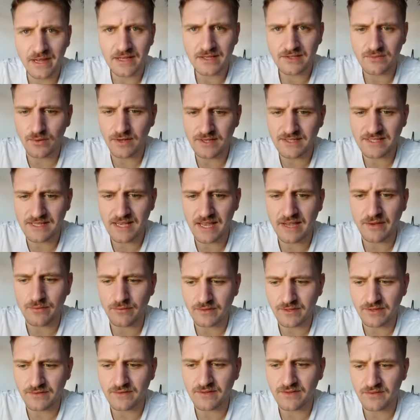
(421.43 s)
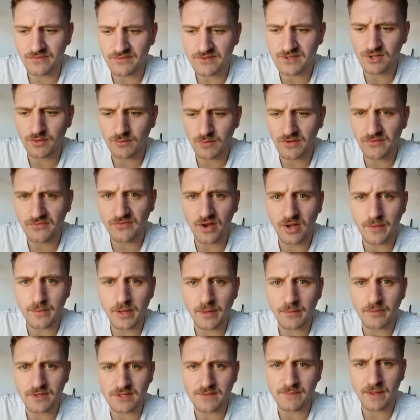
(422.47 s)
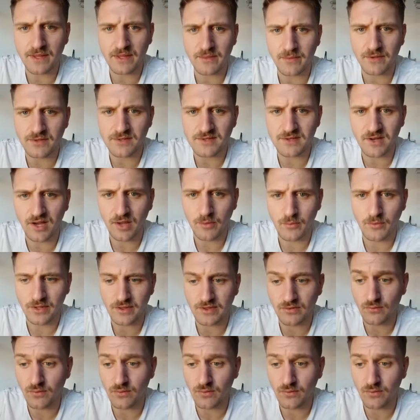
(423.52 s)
So I say when you sum of the five people you spend the most time with,